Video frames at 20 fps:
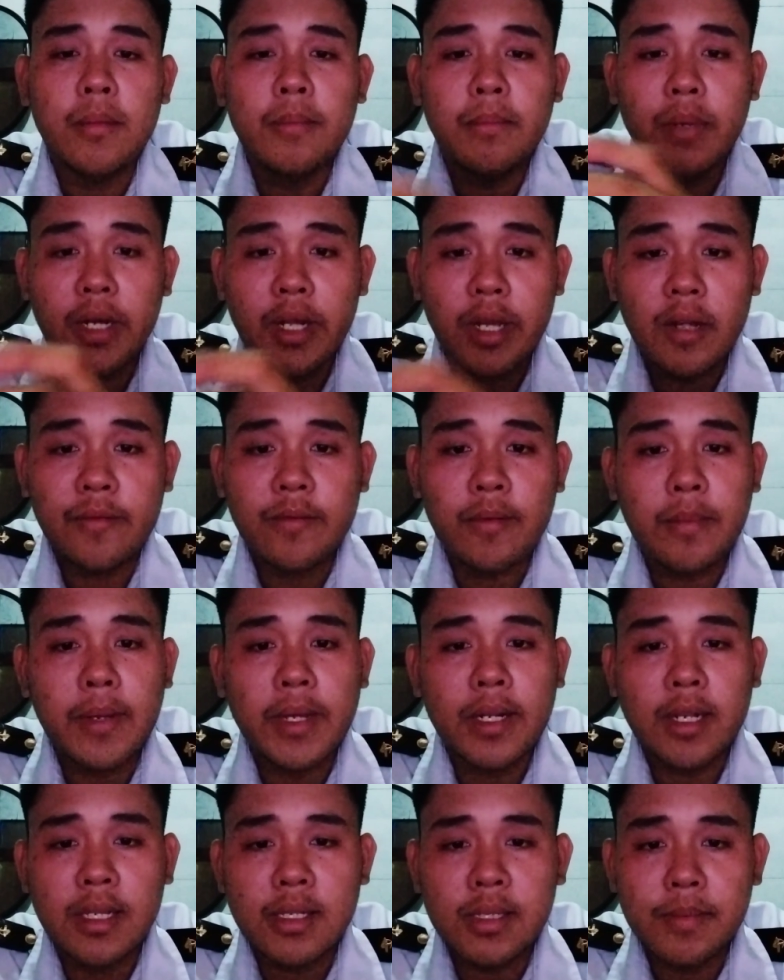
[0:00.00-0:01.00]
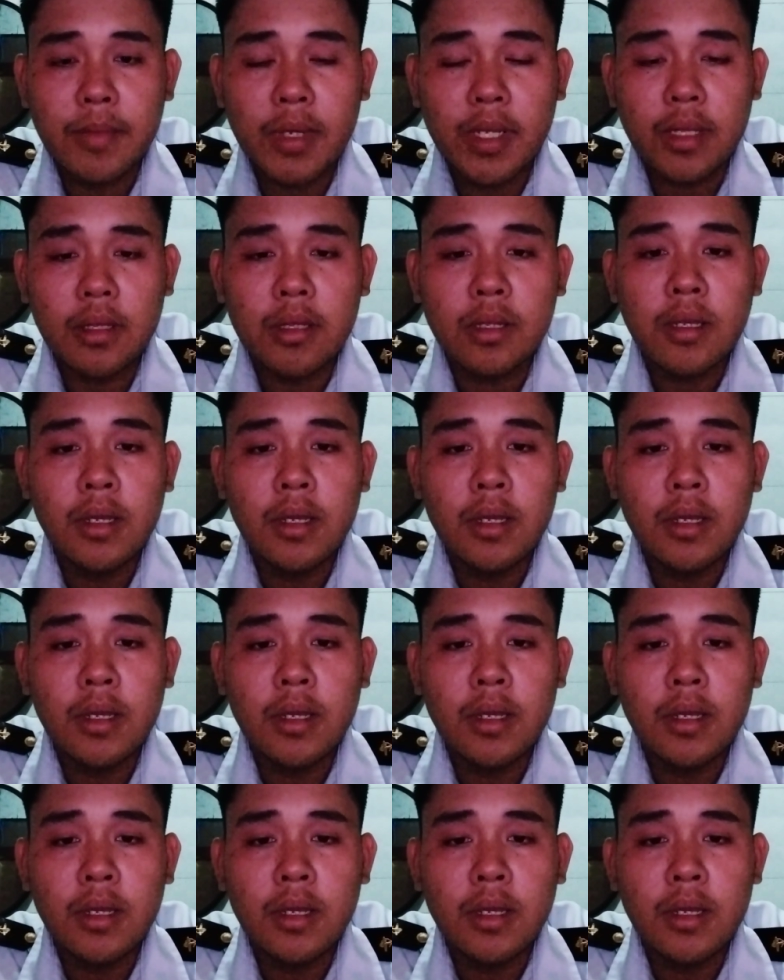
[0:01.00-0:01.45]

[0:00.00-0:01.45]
by the help of my classmate,